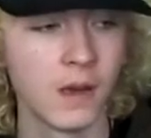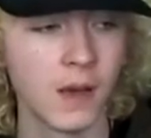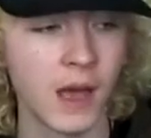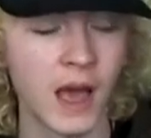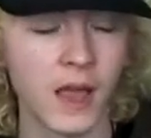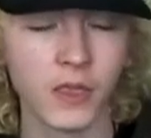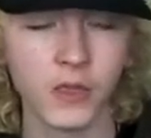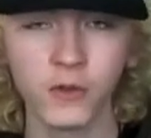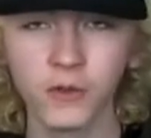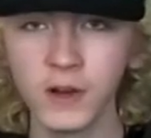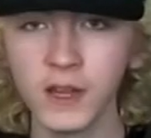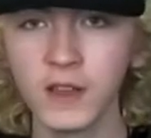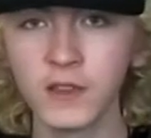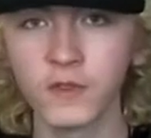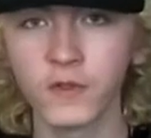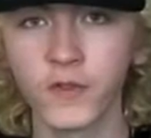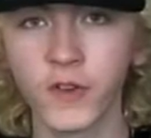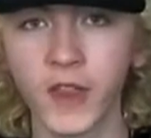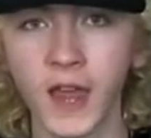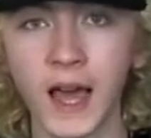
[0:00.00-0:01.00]
And the
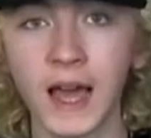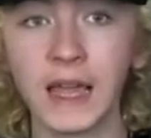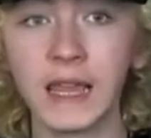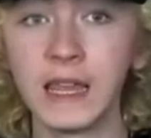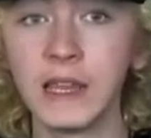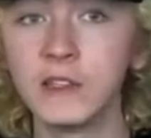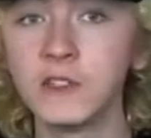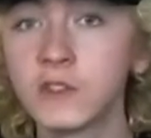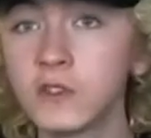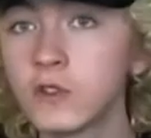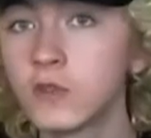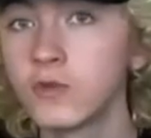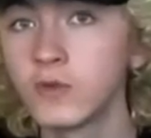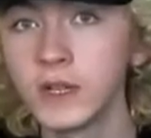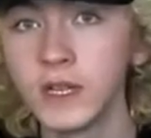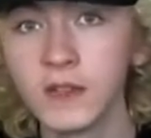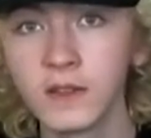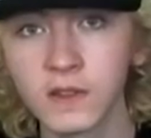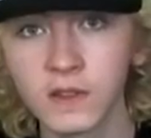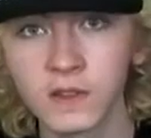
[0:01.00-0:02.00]
reason for that is the
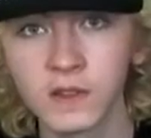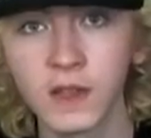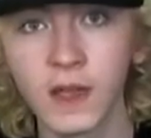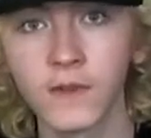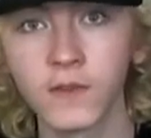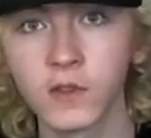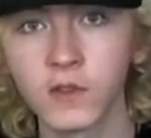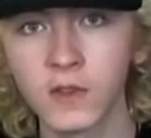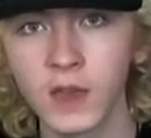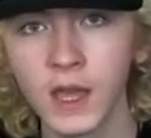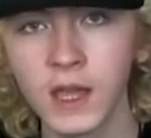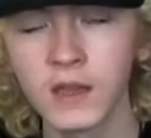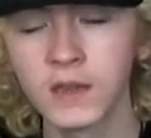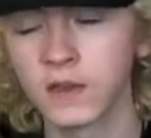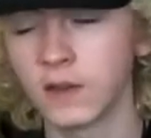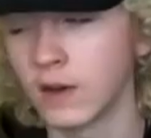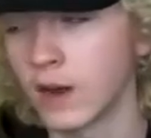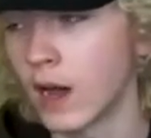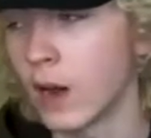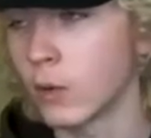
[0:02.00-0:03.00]
reasons I've
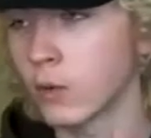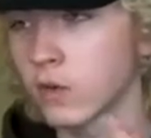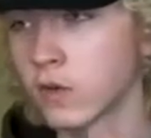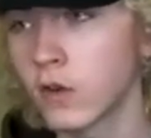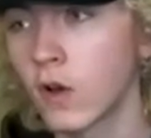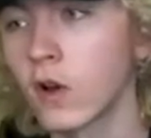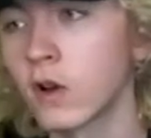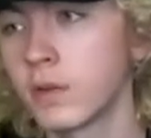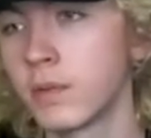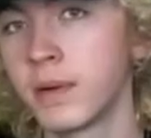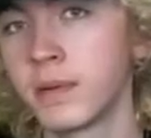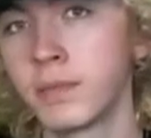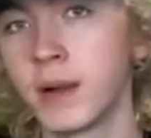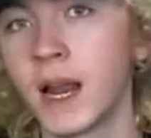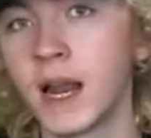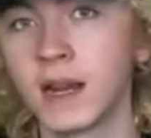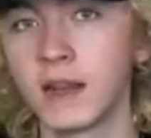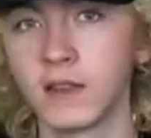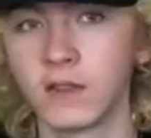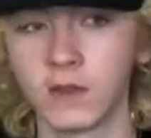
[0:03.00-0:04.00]
stated. I'll start
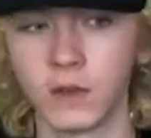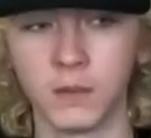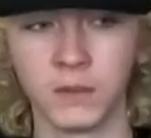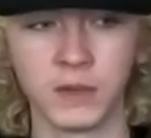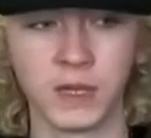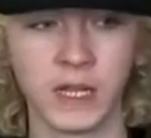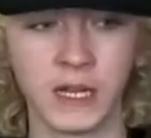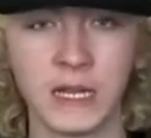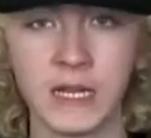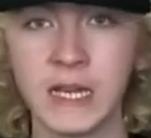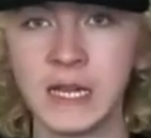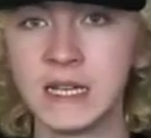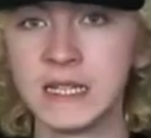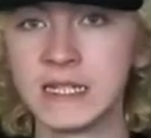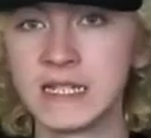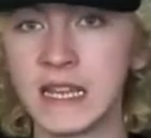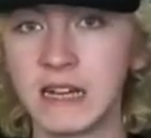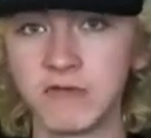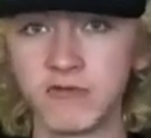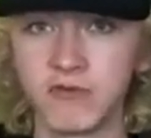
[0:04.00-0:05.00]
planning something,
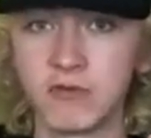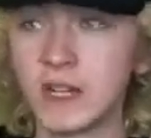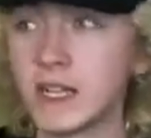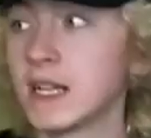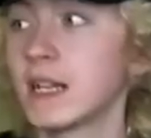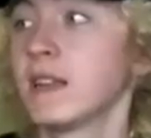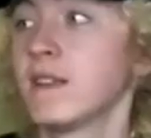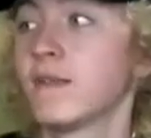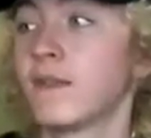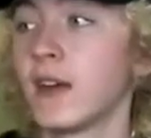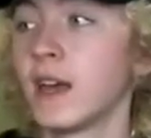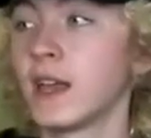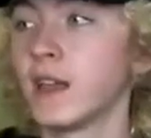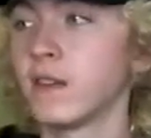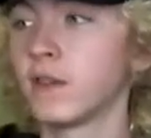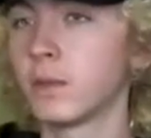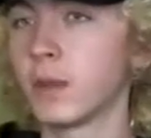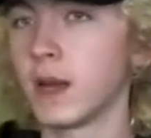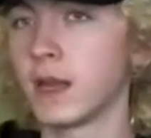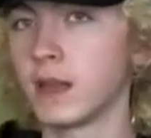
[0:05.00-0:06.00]
get really
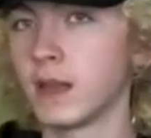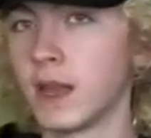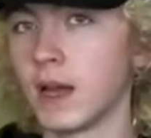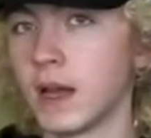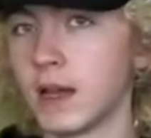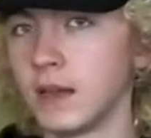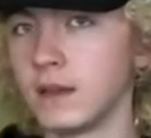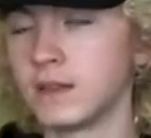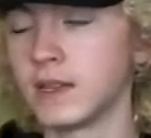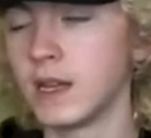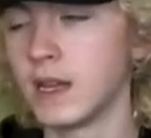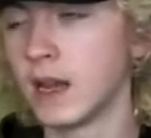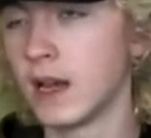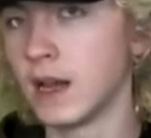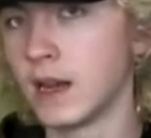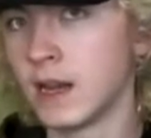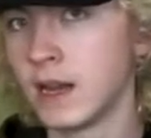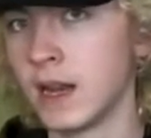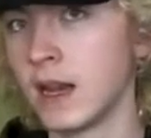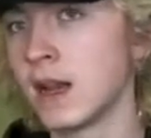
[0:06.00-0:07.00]
fazed by the idea
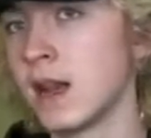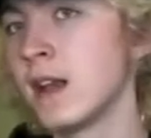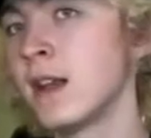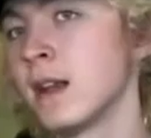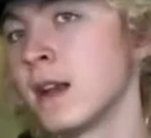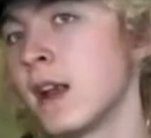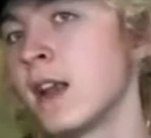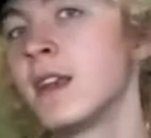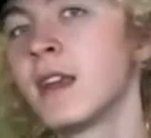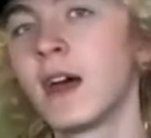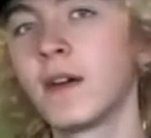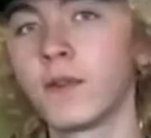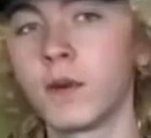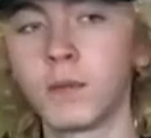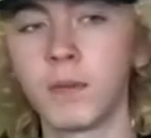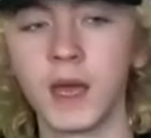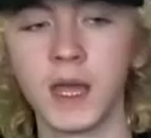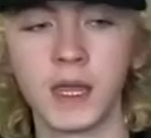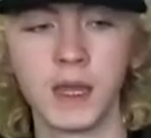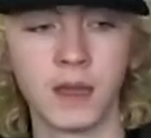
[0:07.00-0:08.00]
and never
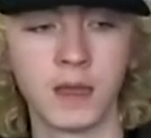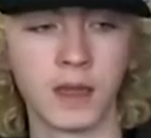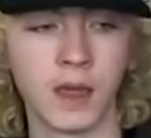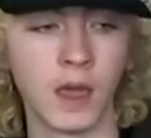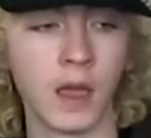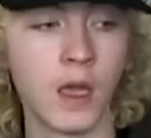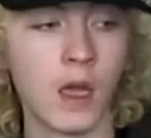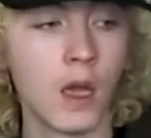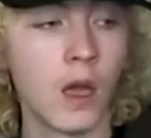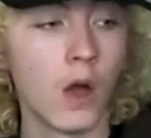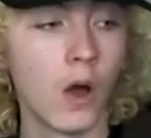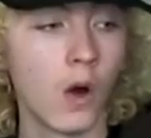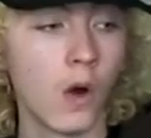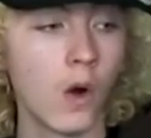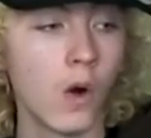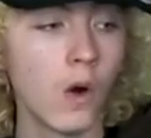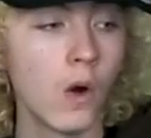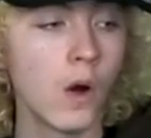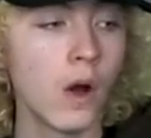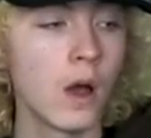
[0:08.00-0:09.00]
make it.
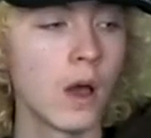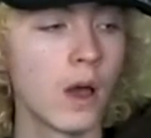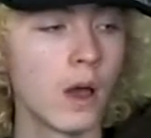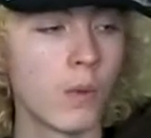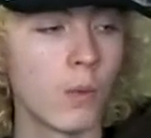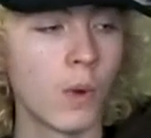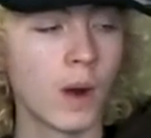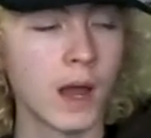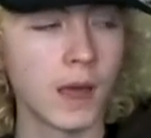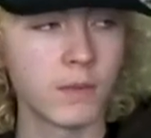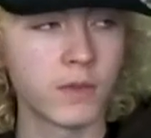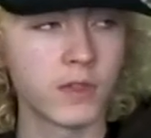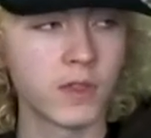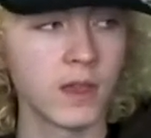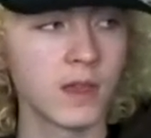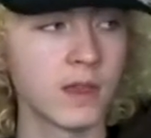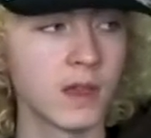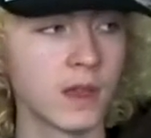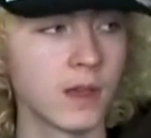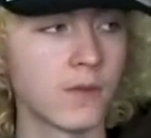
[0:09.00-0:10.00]
Or when I'm
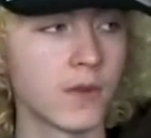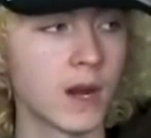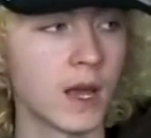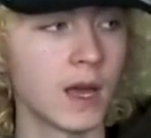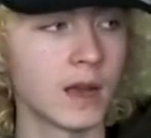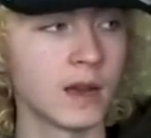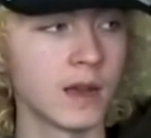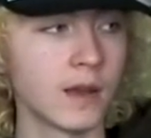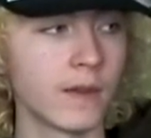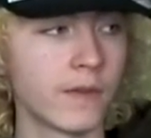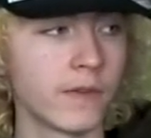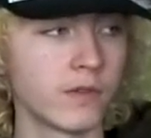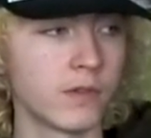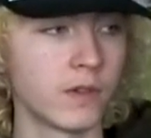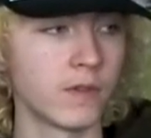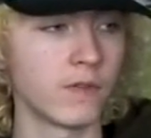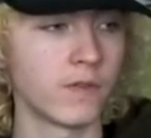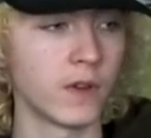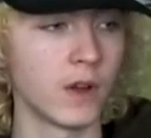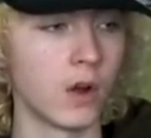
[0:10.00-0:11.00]
thinking of an idea for
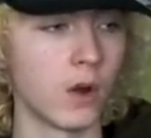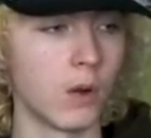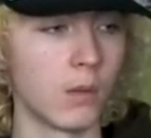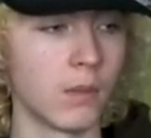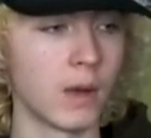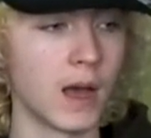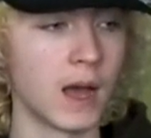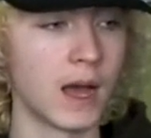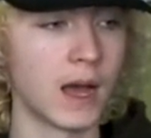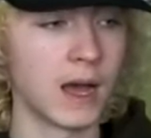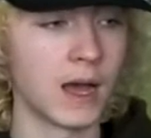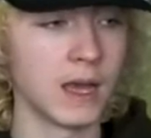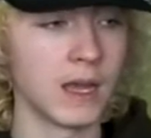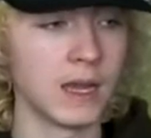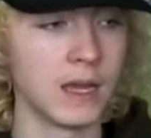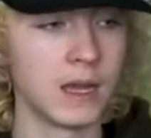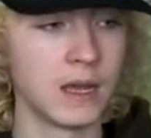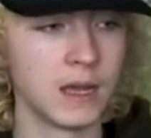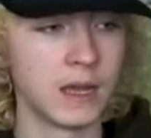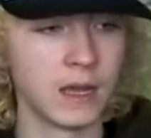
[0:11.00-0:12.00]
a film, I